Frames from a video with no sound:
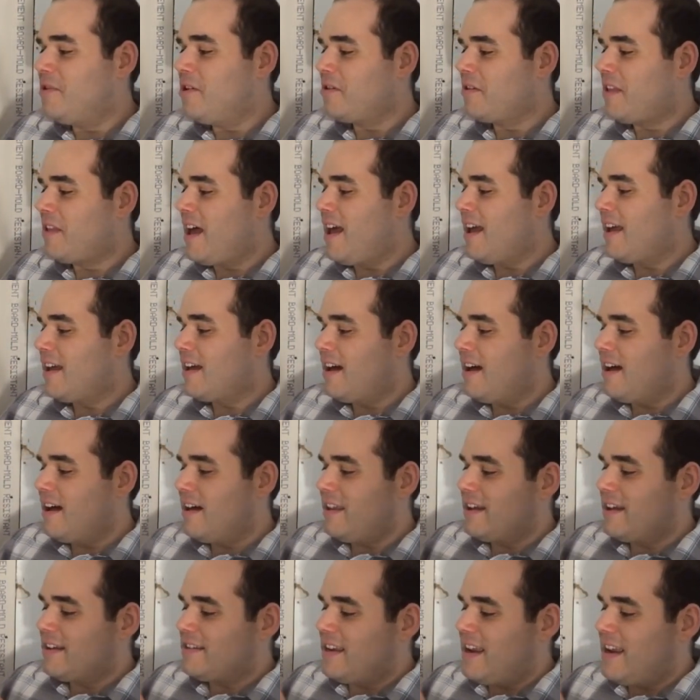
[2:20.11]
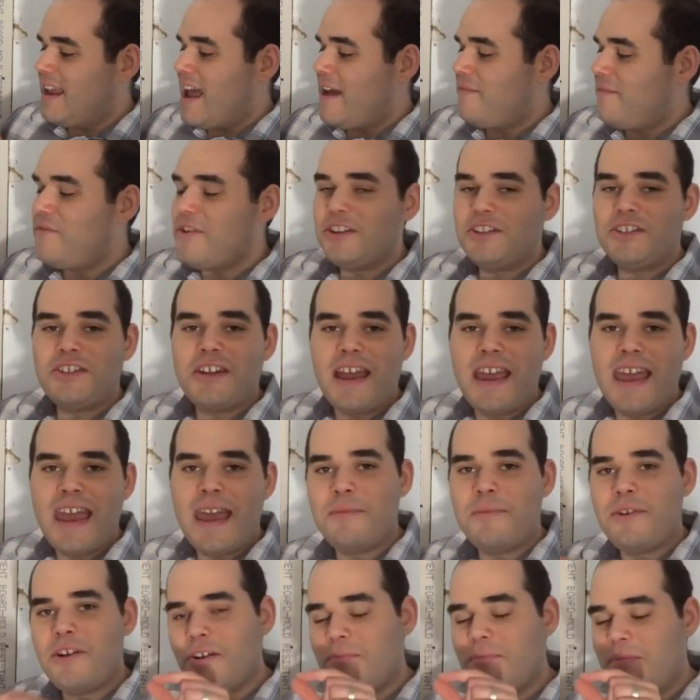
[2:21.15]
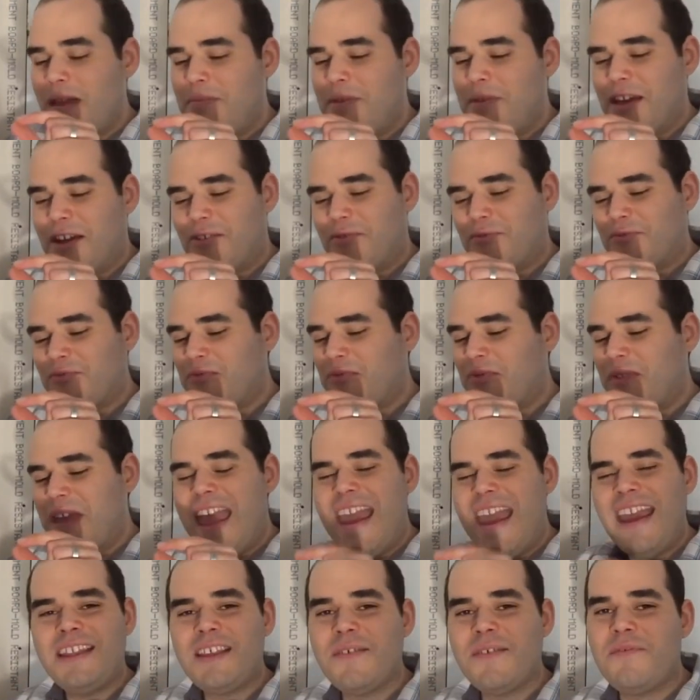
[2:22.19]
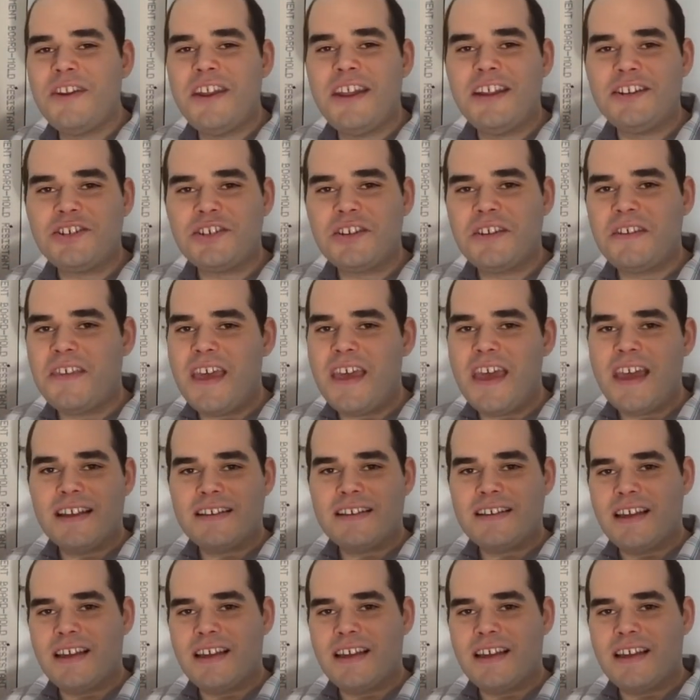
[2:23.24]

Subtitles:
They're like I said, ½ inch diameter, maybe an 1/8 of an inch thick.